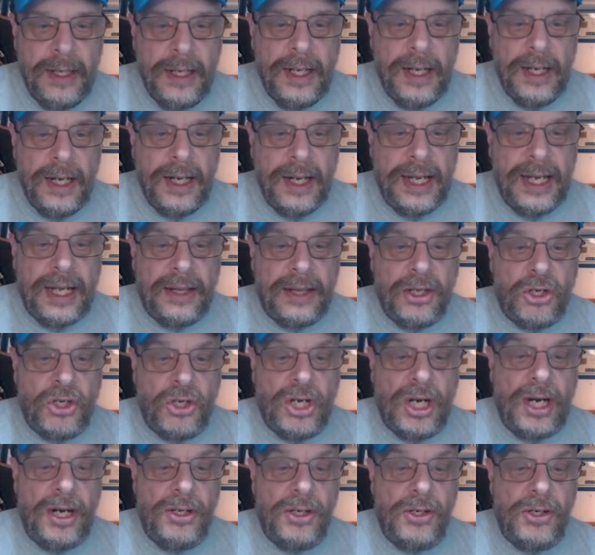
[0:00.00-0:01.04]
Now you got the
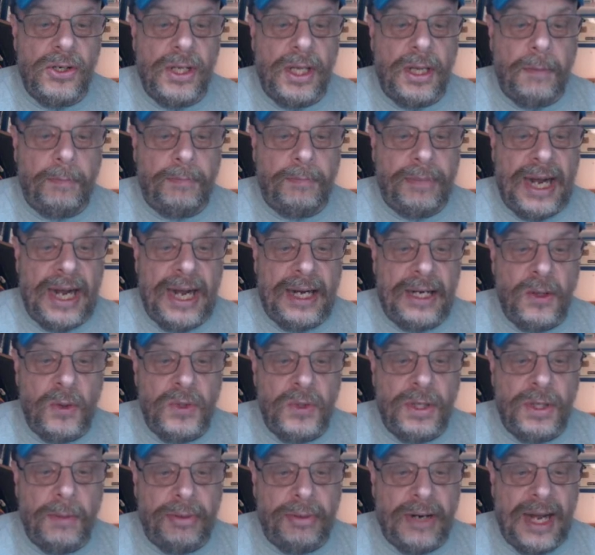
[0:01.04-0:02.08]
Chargers, the
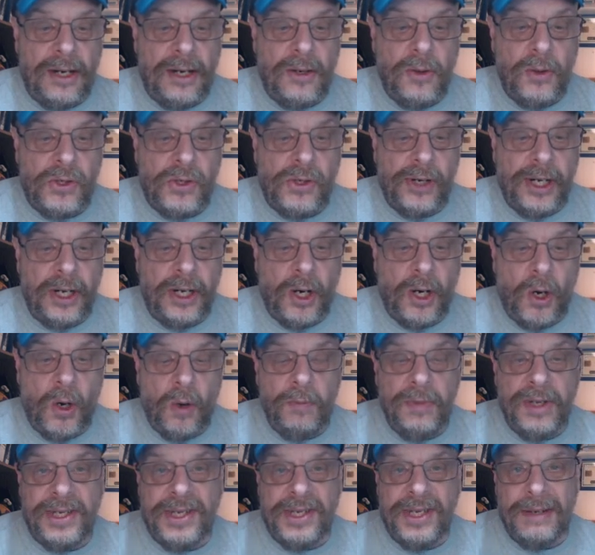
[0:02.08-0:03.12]
Broncos. The Broncos are at
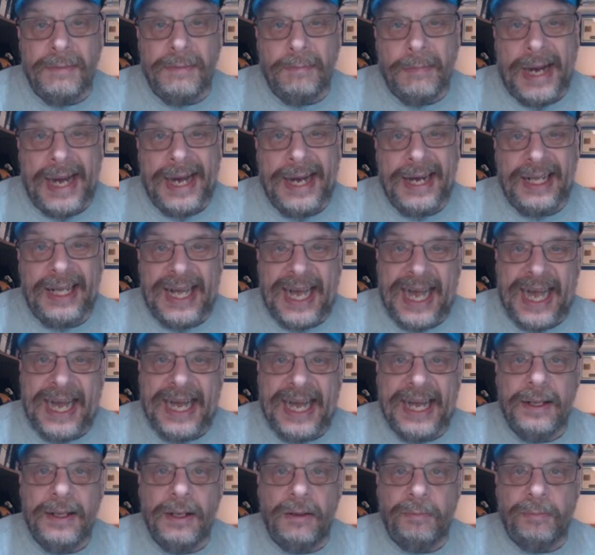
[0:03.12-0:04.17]
home. This is in Mile
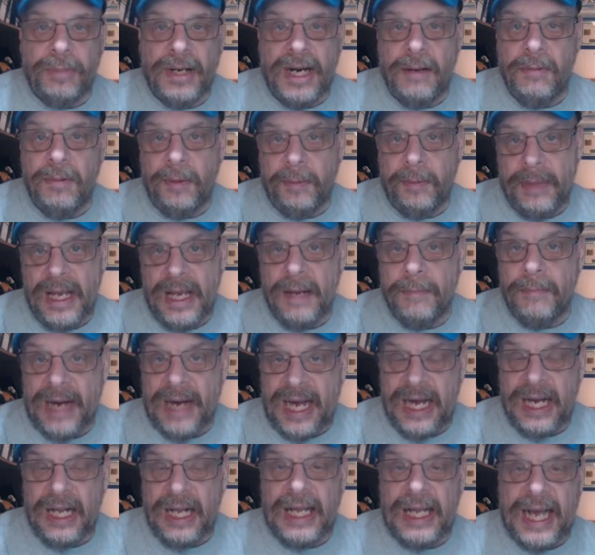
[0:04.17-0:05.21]
High. There'll probably be a
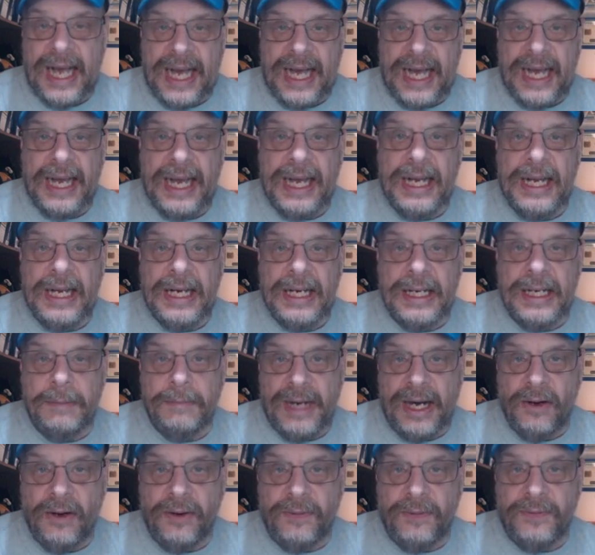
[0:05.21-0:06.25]
Mile High
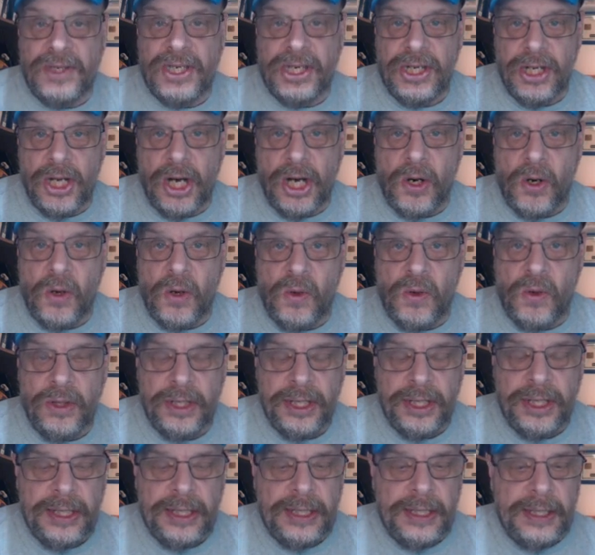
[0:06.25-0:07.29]
amount of snow.
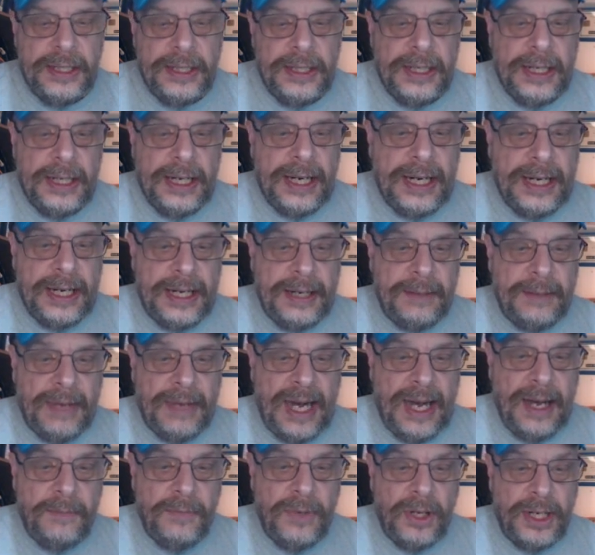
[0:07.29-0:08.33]

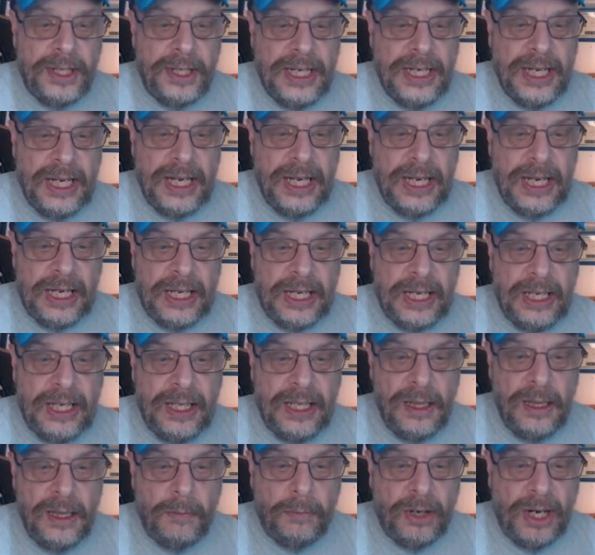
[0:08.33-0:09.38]
I'm going to take
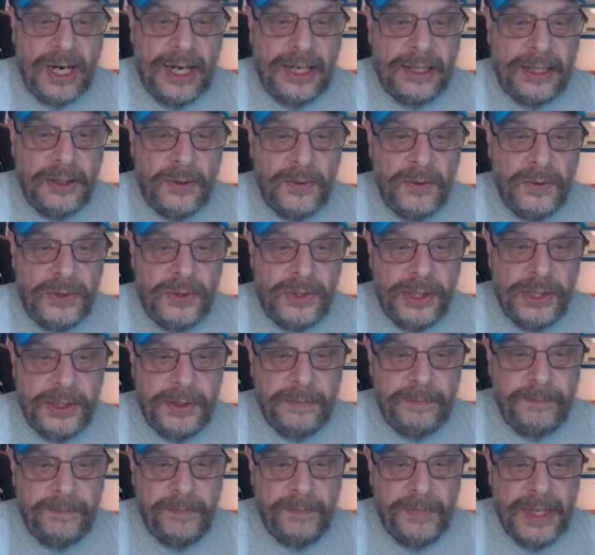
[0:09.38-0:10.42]
the Broncos
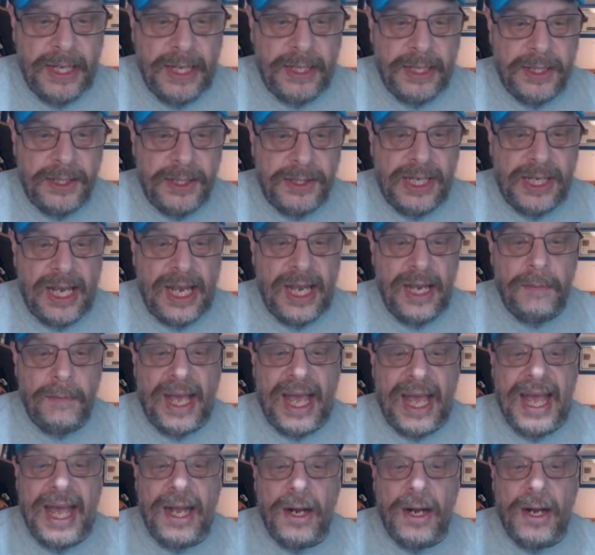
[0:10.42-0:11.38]
in this game at